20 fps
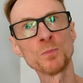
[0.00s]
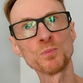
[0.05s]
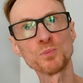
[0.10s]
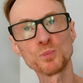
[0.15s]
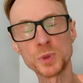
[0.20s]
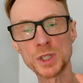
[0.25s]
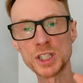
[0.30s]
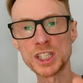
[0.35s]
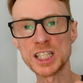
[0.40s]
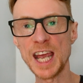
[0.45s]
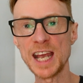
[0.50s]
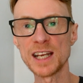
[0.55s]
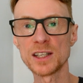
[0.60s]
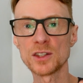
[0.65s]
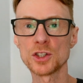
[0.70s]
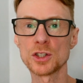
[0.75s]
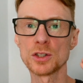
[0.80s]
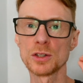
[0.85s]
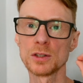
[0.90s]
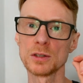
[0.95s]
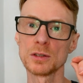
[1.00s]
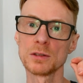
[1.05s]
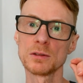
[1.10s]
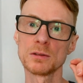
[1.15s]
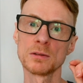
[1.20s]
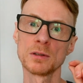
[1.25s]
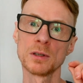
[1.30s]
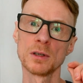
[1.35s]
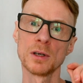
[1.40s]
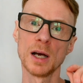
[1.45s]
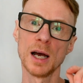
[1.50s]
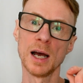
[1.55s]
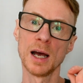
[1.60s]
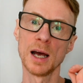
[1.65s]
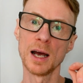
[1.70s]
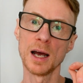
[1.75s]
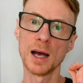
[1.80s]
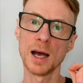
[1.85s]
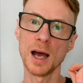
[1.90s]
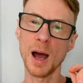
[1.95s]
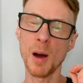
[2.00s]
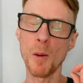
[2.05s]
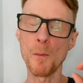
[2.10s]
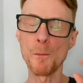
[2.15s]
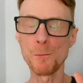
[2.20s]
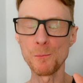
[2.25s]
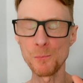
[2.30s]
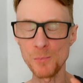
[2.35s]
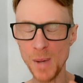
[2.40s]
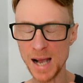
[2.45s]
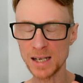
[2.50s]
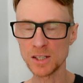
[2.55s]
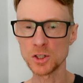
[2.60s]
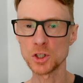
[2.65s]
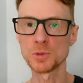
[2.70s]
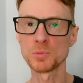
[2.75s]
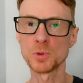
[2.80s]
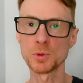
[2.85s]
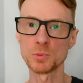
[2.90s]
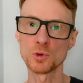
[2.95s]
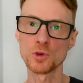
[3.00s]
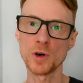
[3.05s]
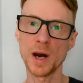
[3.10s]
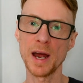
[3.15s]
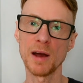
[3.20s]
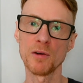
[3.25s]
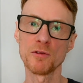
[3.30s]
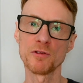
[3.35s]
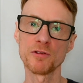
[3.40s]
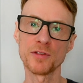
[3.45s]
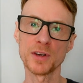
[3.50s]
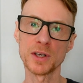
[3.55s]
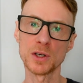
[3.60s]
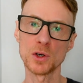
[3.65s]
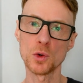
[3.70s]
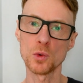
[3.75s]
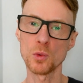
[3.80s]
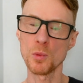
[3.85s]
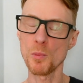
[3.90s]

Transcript: protection, and maximum ground feel,